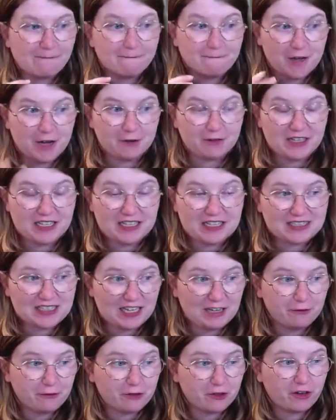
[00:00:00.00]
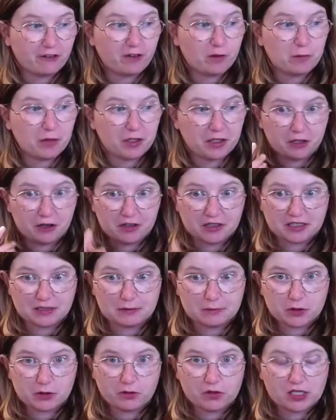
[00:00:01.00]
very safe driver because I'm
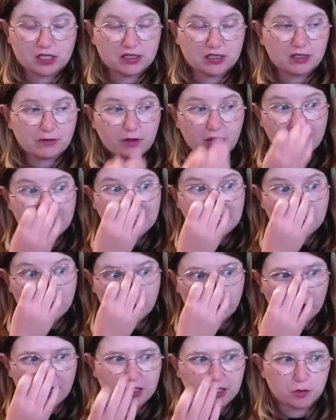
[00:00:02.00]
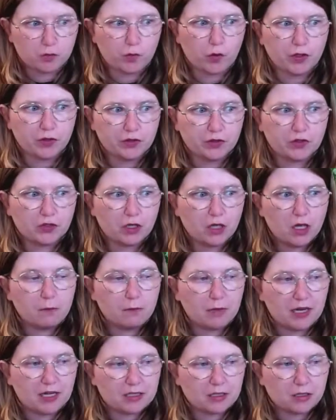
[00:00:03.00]
so attentive. I did crash once, but